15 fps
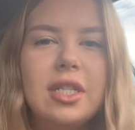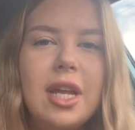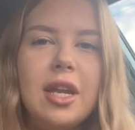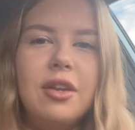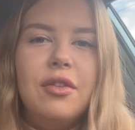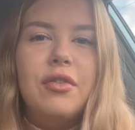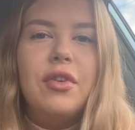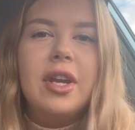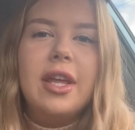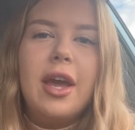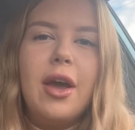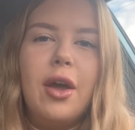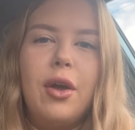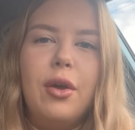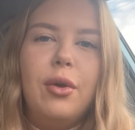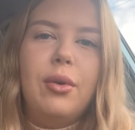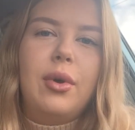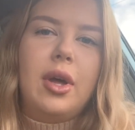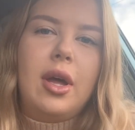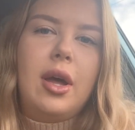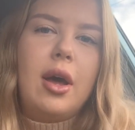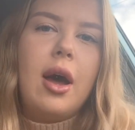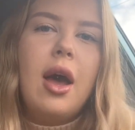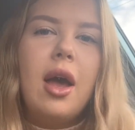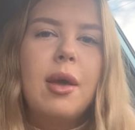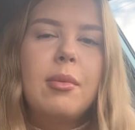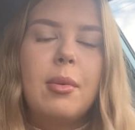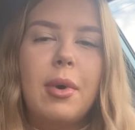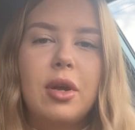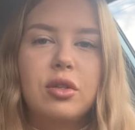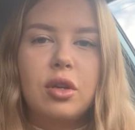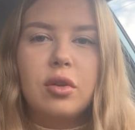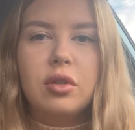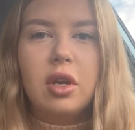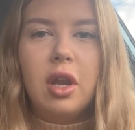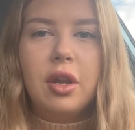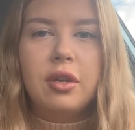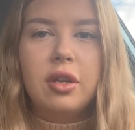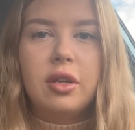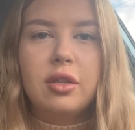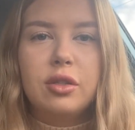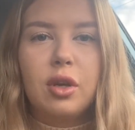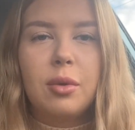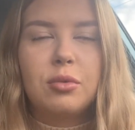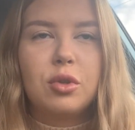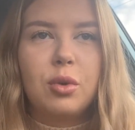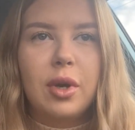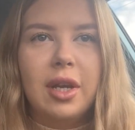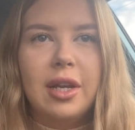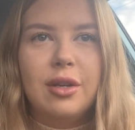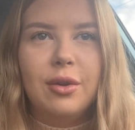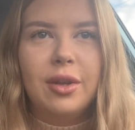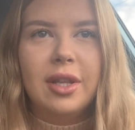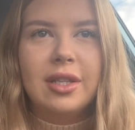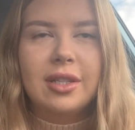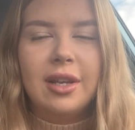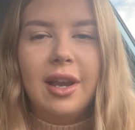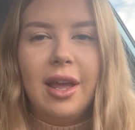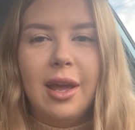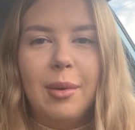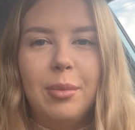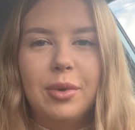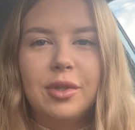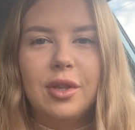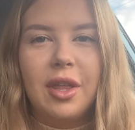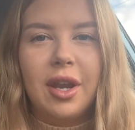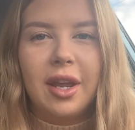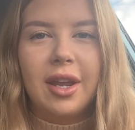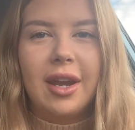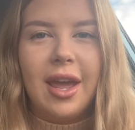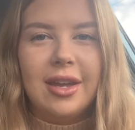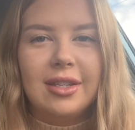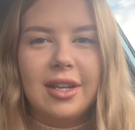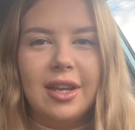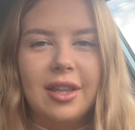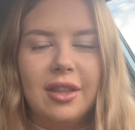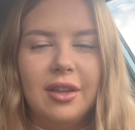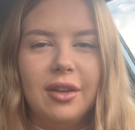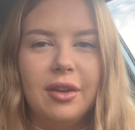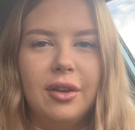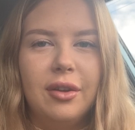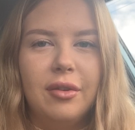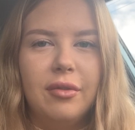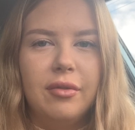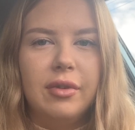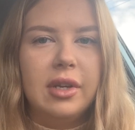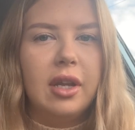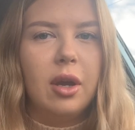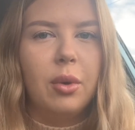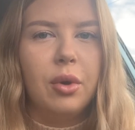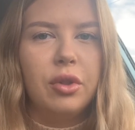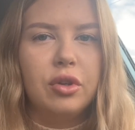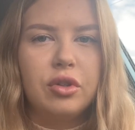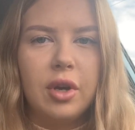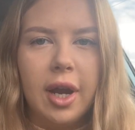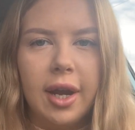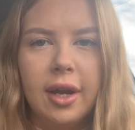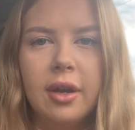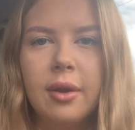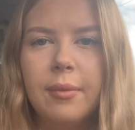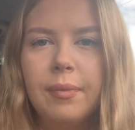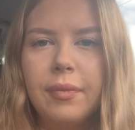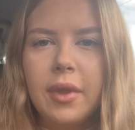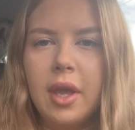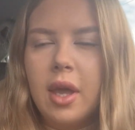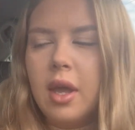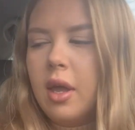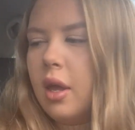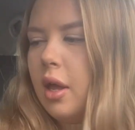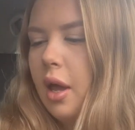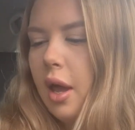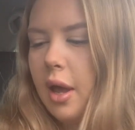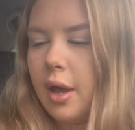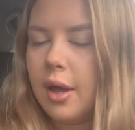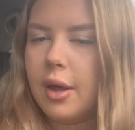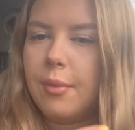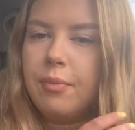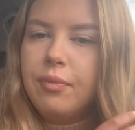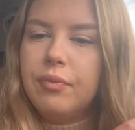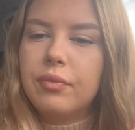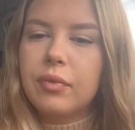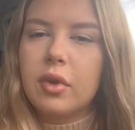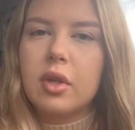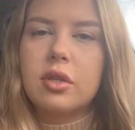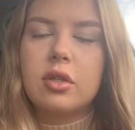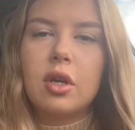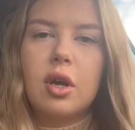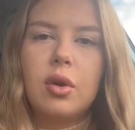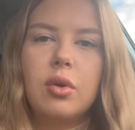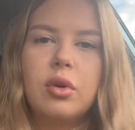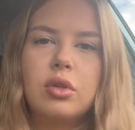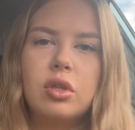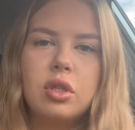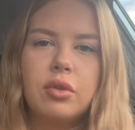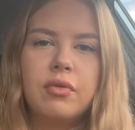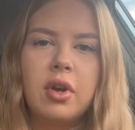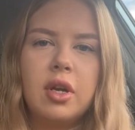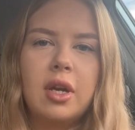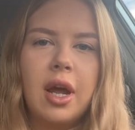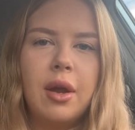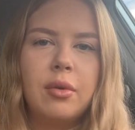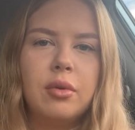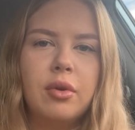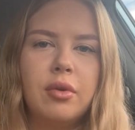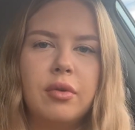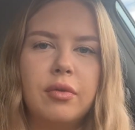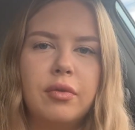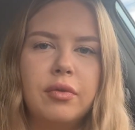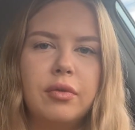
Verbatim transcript: the end of the video. I'm about to go to London, so I'm just quickly doing this clip so then I can edit the video on the train. Um, so just a rundown of